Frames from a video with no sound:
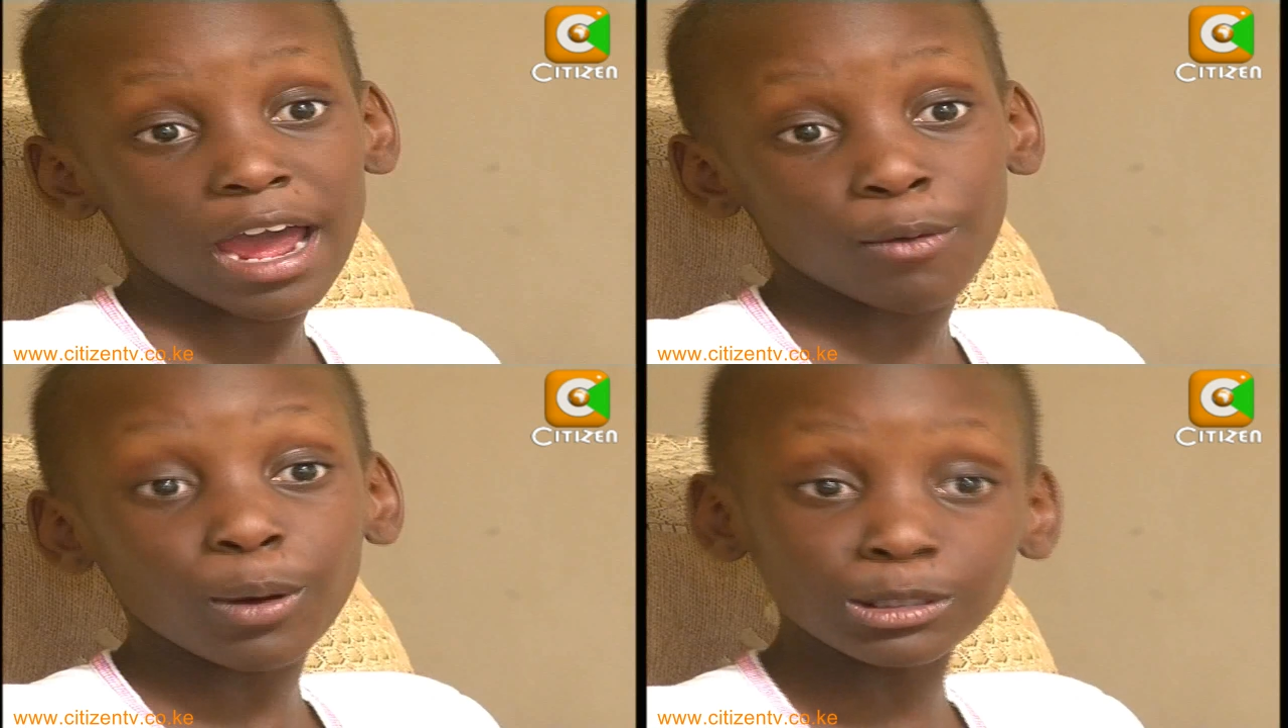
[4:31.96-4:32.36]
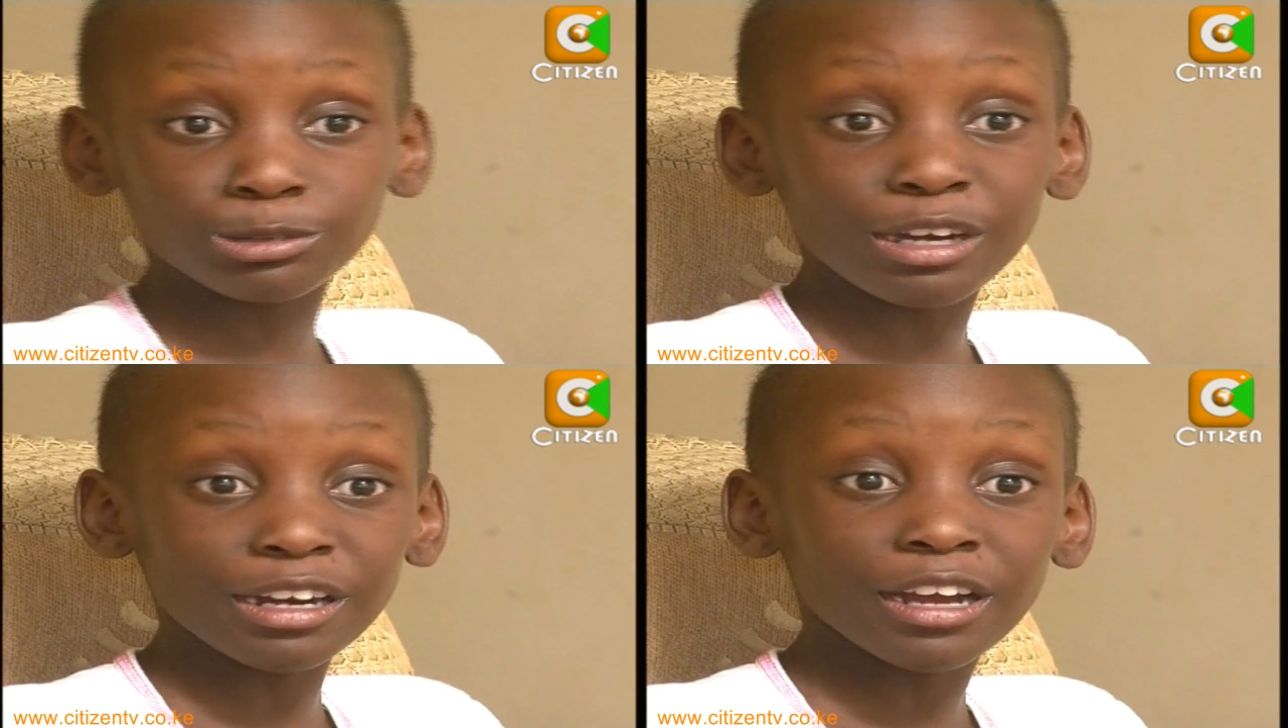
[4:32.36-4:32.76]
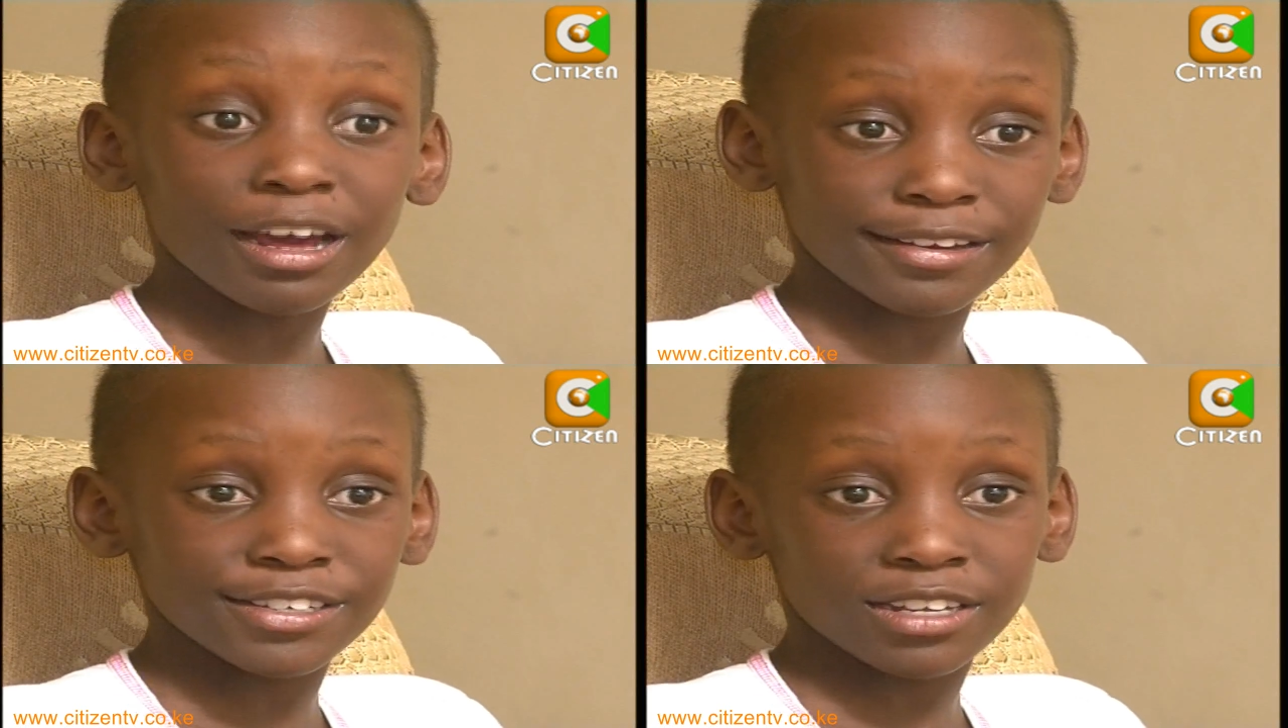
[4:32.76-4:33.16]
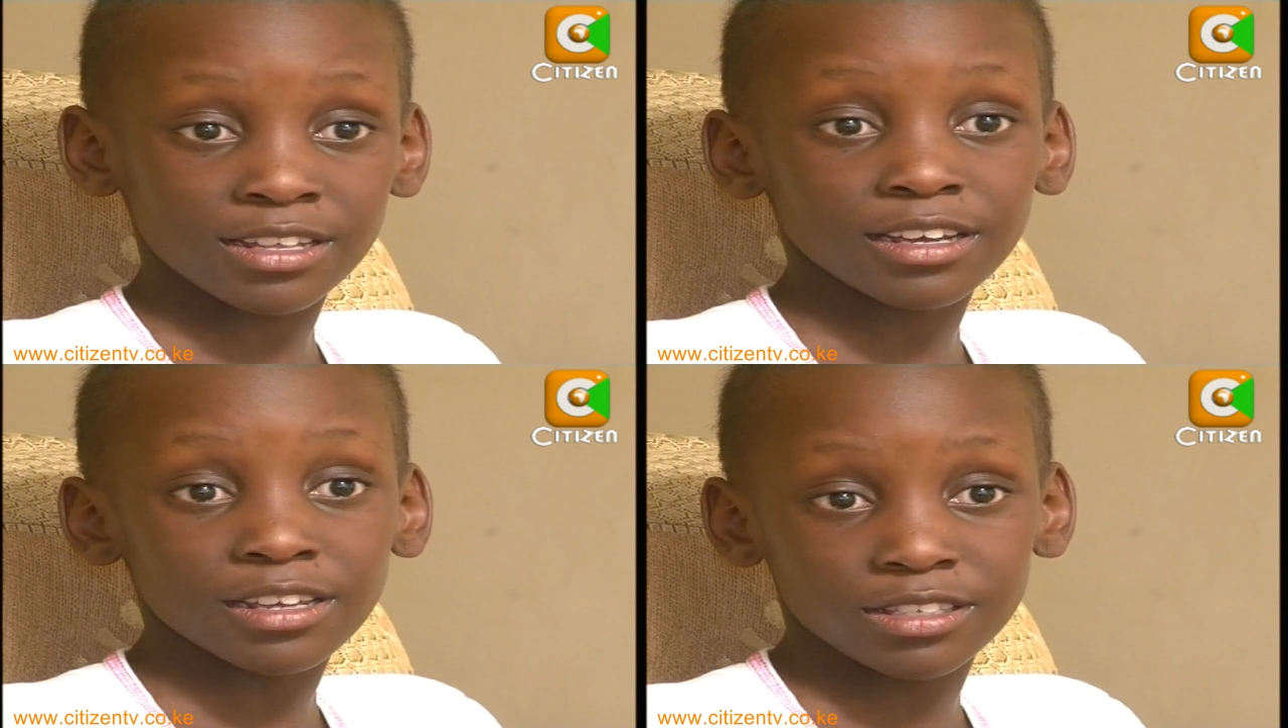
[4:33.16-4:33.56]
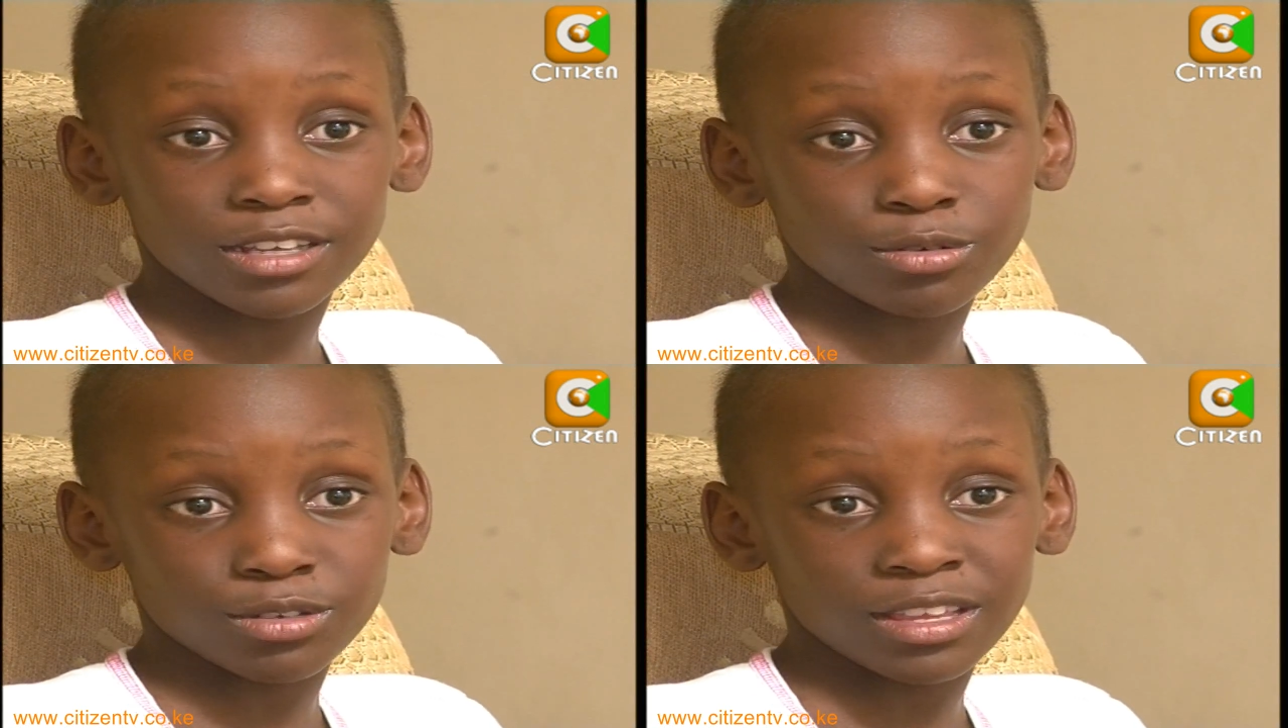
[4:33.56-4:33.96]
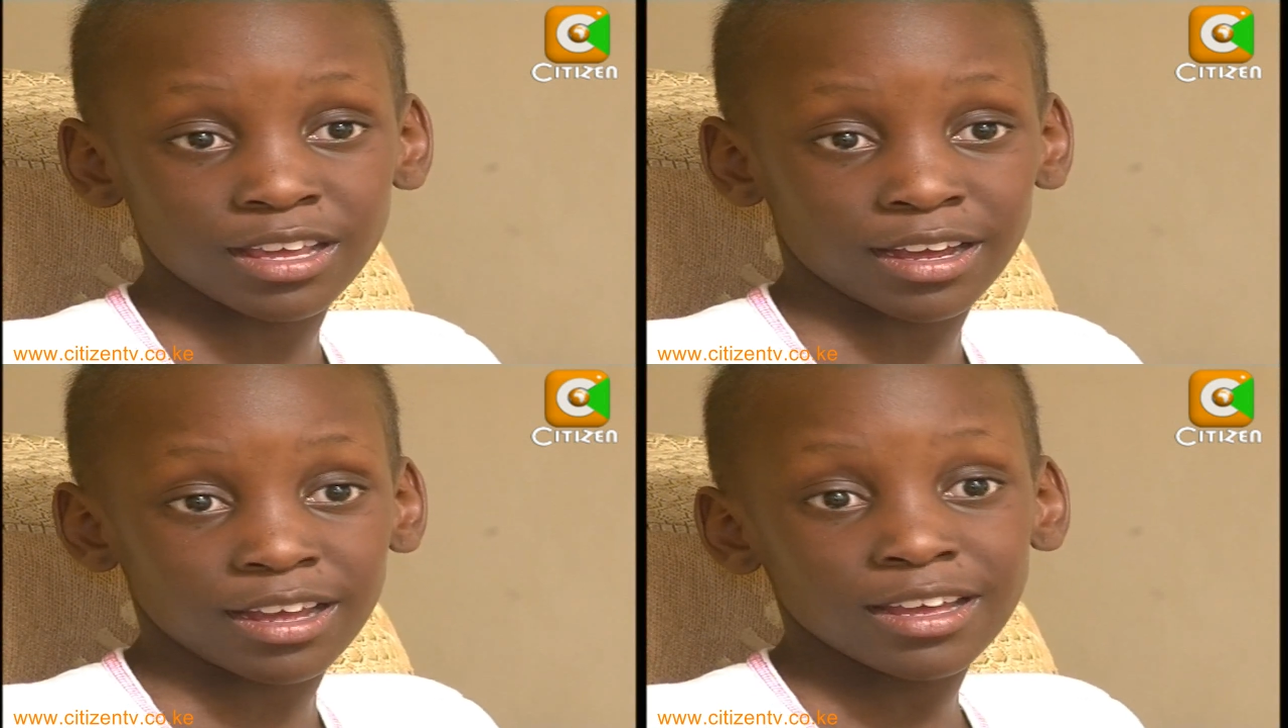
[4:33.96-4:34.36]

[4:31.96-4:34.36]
want to encourage other kids out there,